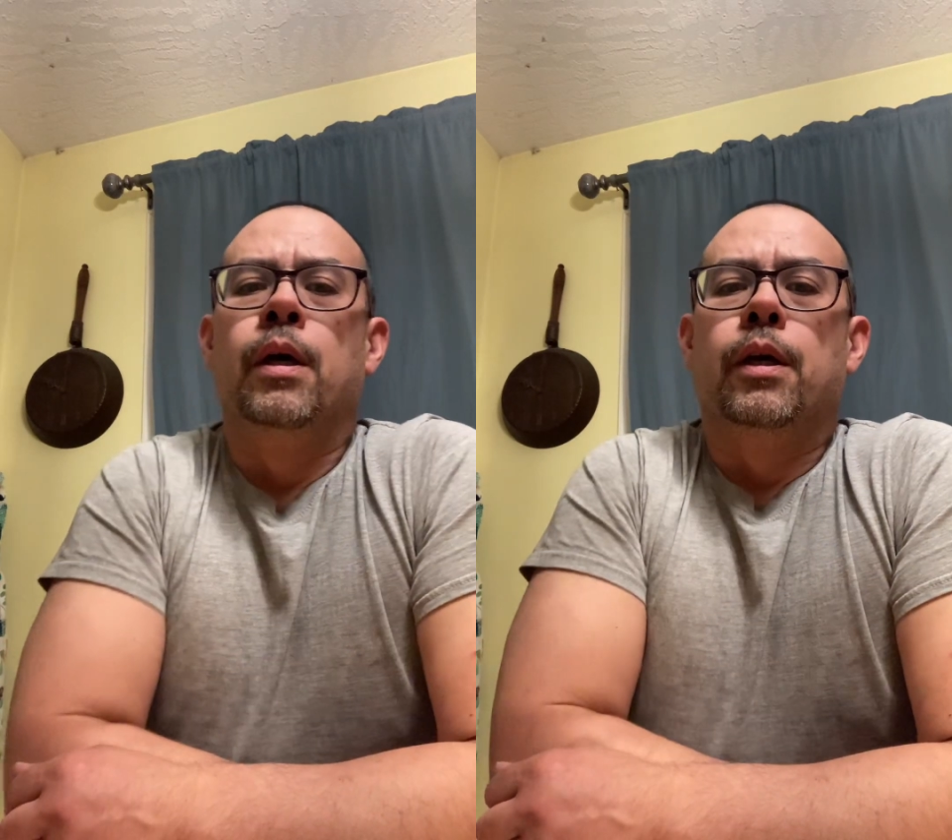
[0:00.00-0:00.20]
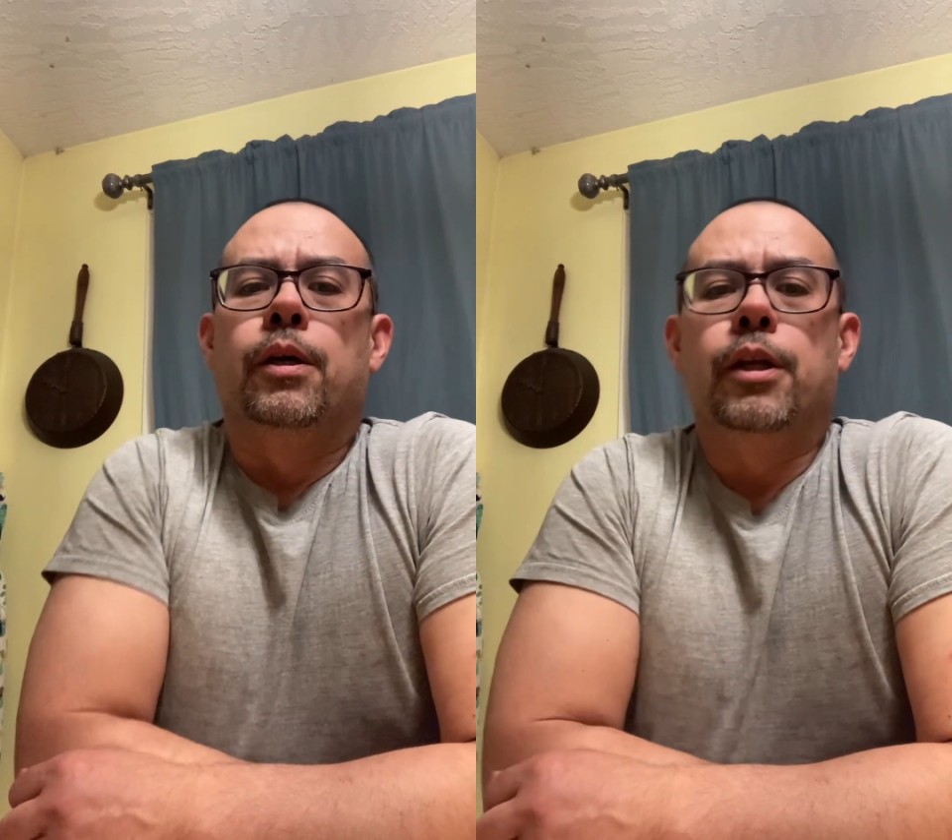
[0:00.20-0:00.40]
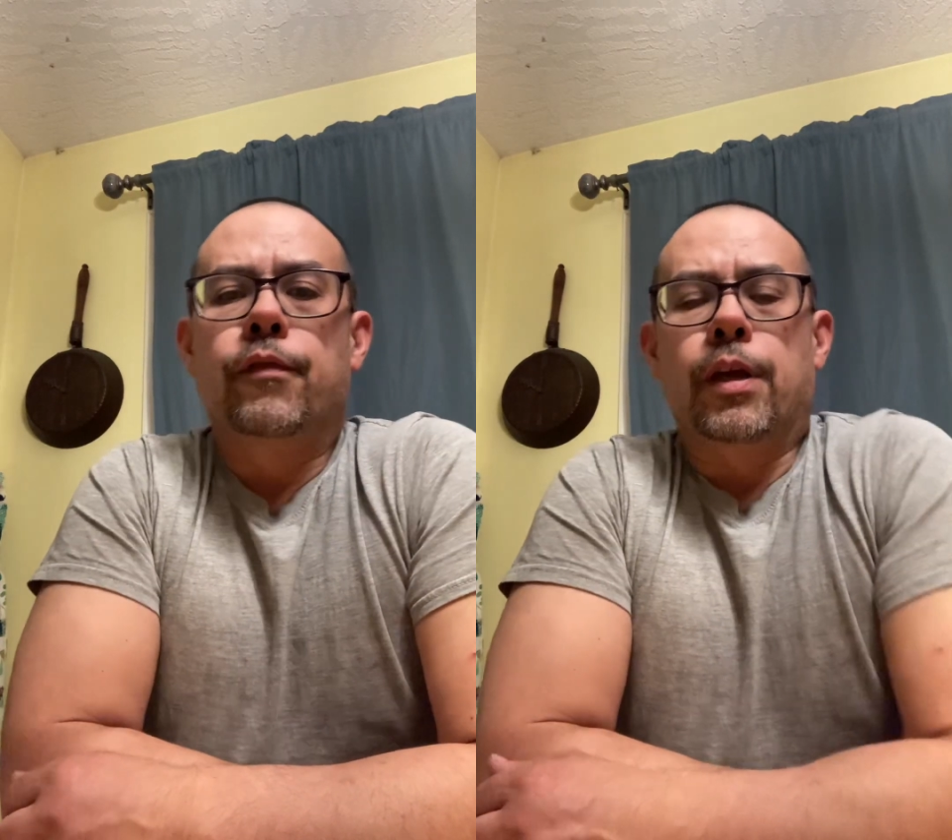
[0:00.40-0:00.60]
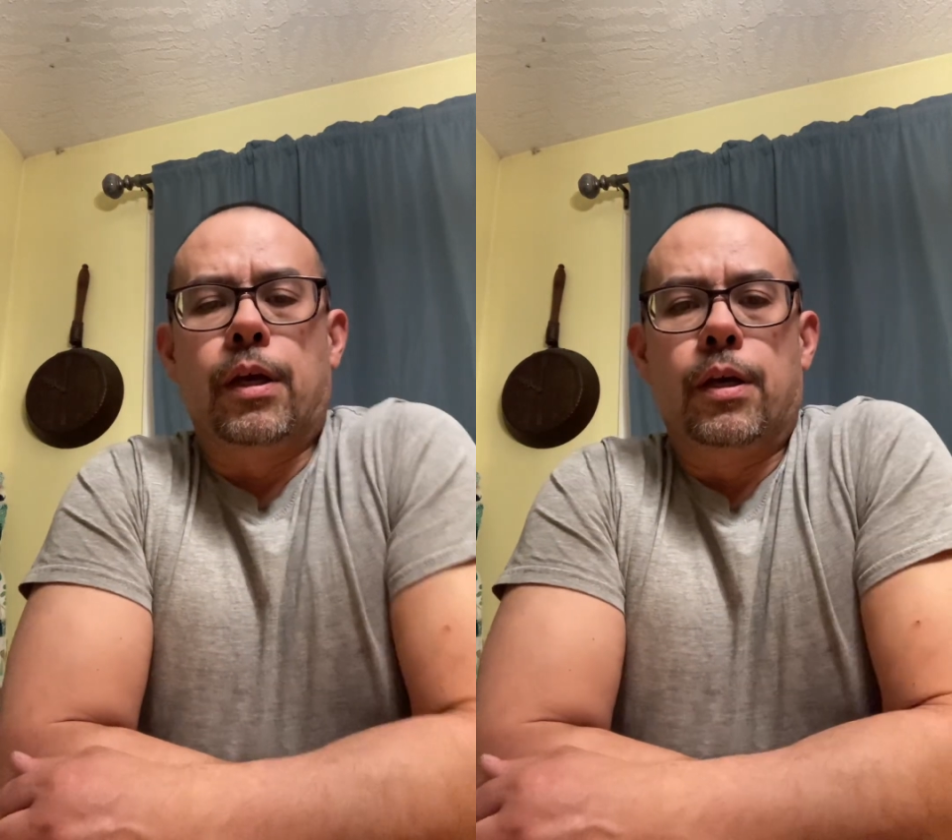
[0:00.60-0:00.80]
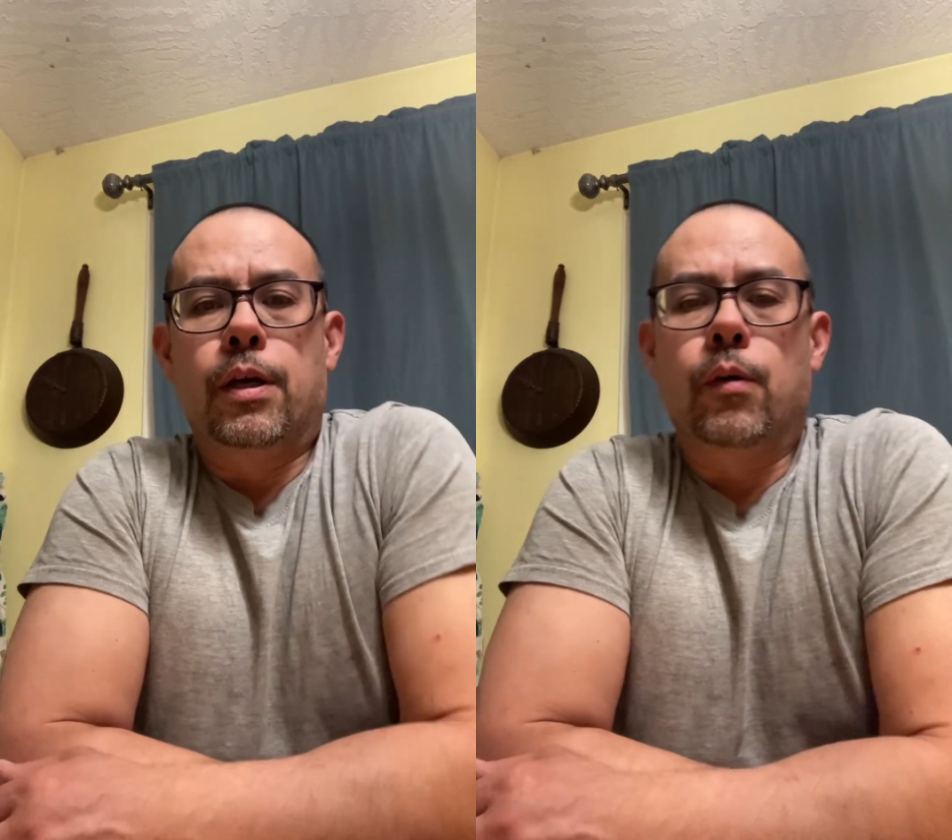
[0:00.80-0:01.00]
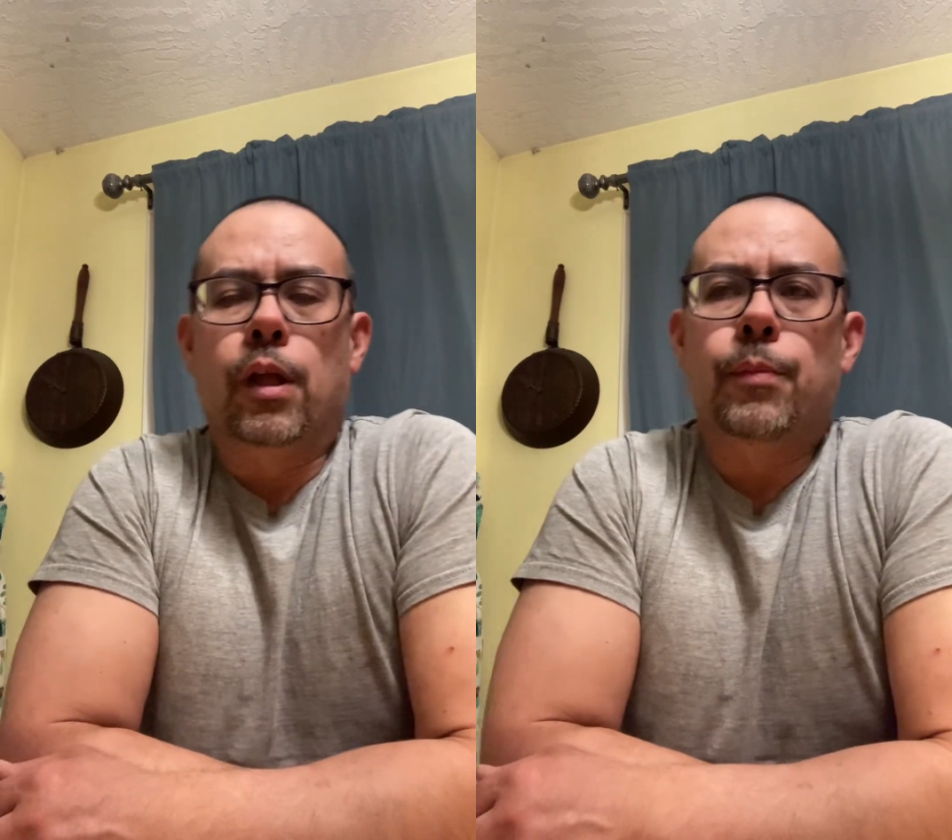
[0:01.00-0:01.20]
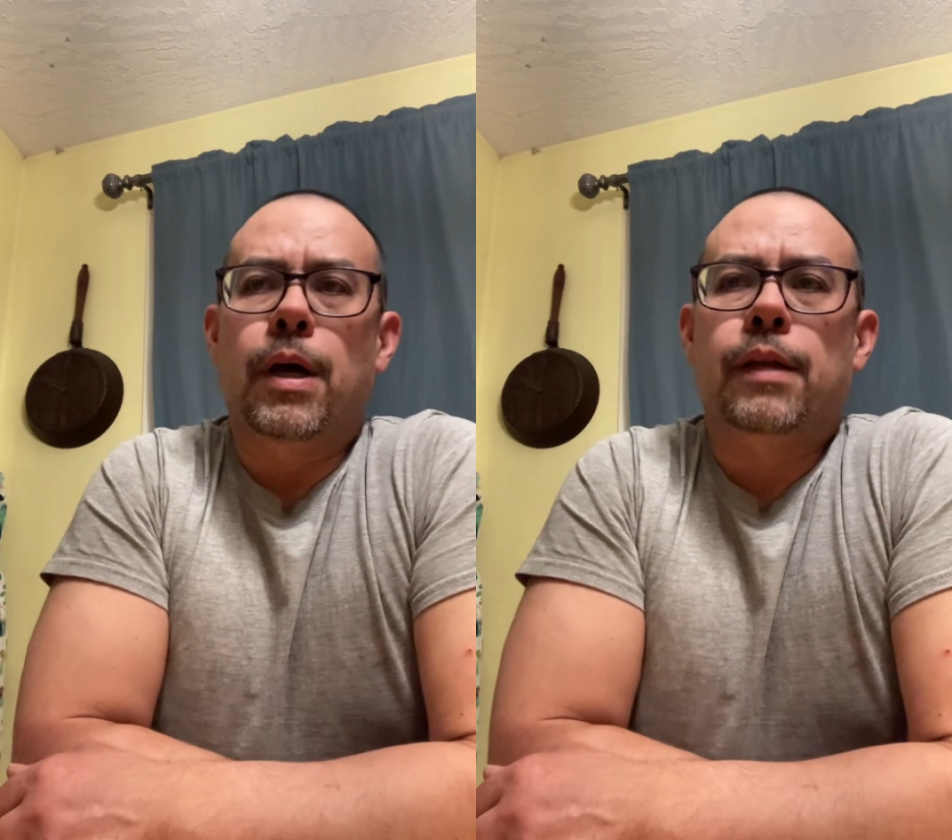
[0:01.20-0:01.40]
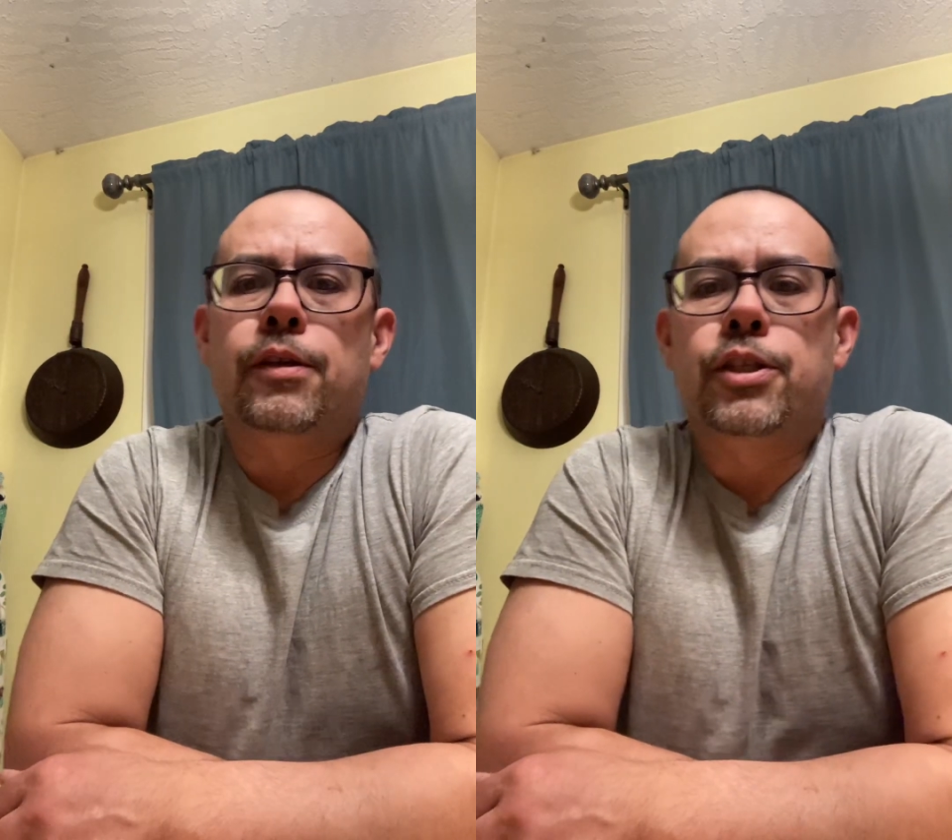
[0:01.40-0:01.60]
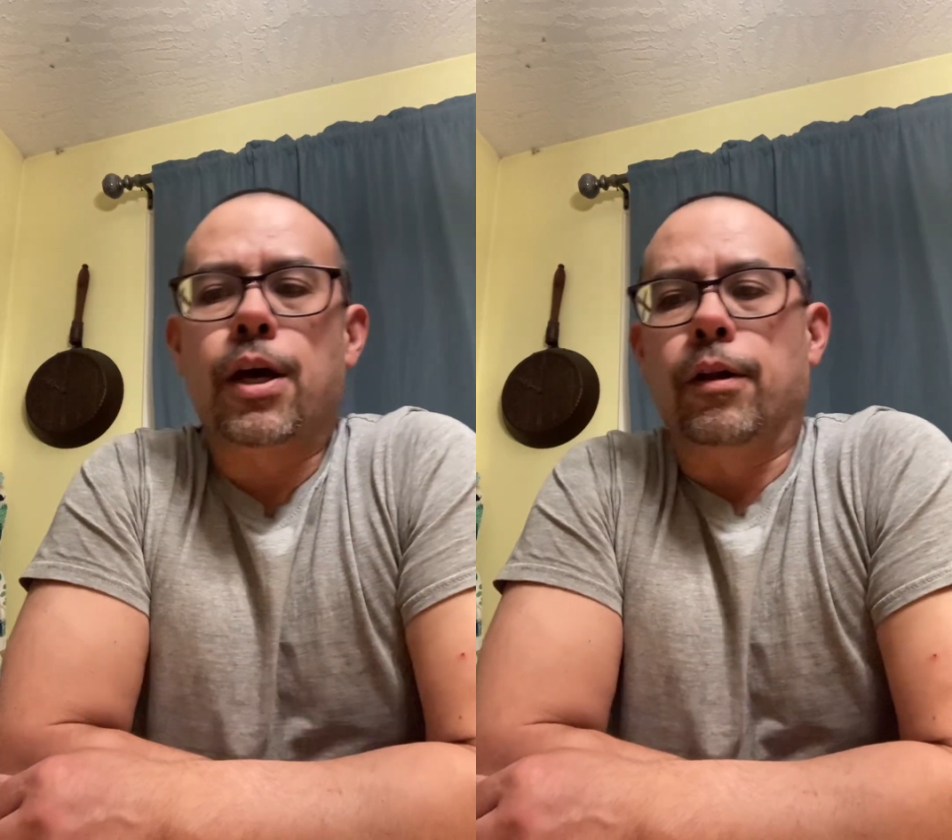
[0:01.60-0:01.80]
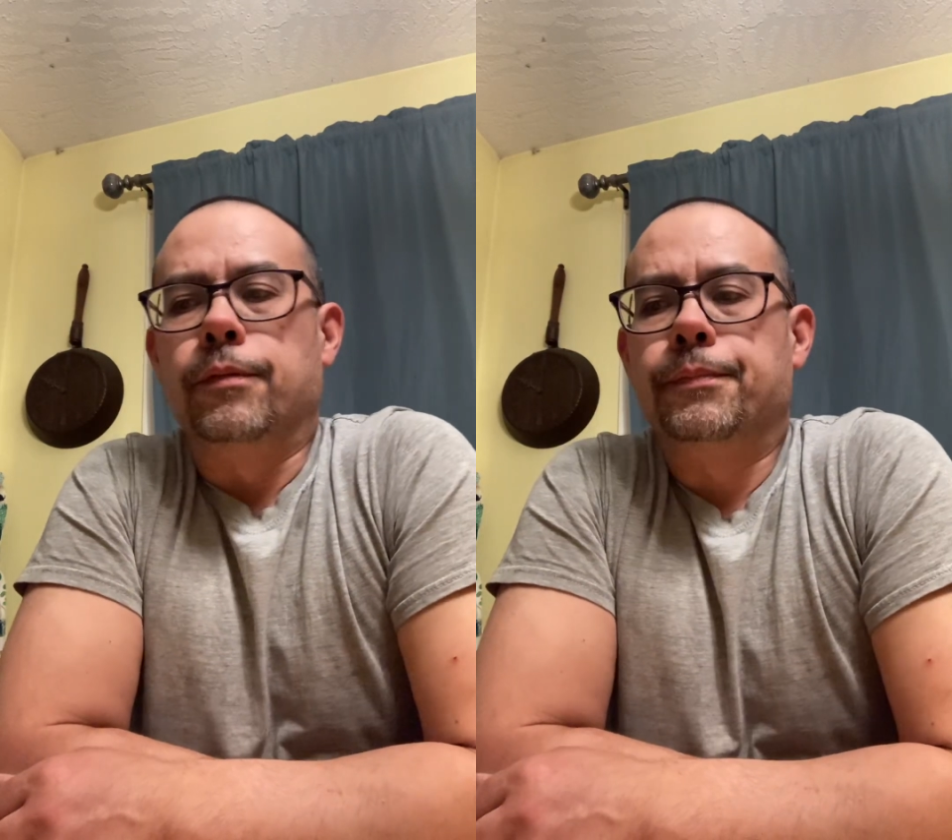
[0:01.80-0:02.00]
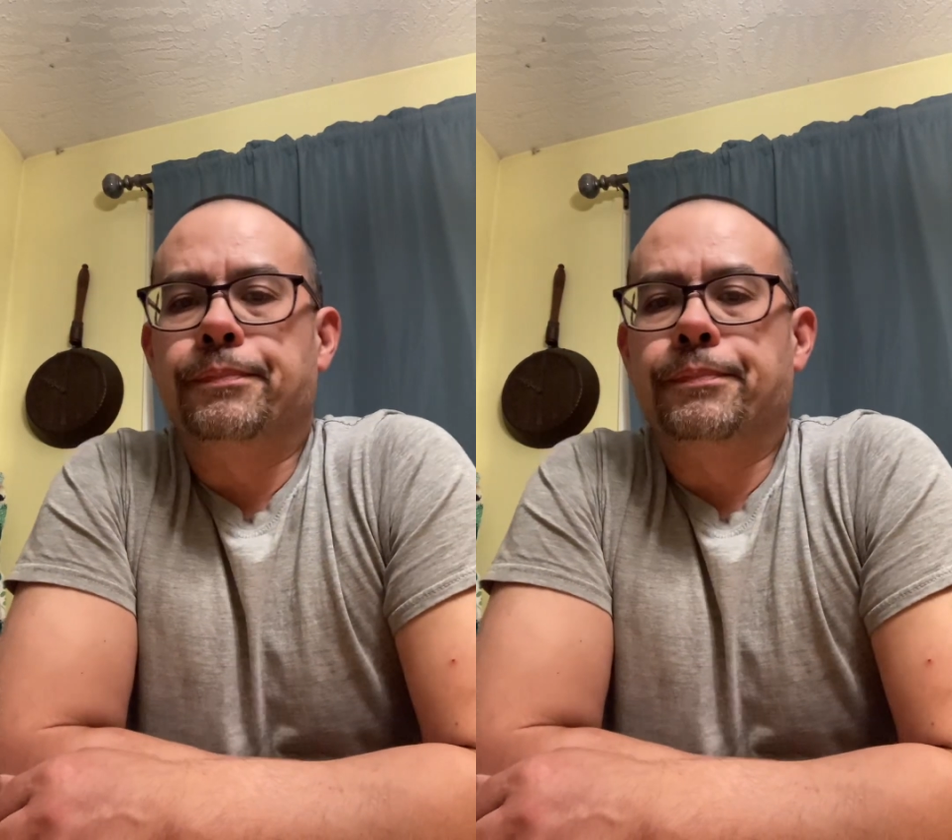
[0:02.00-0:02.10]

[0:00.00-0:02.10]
Good evening. Welcome back to the channel.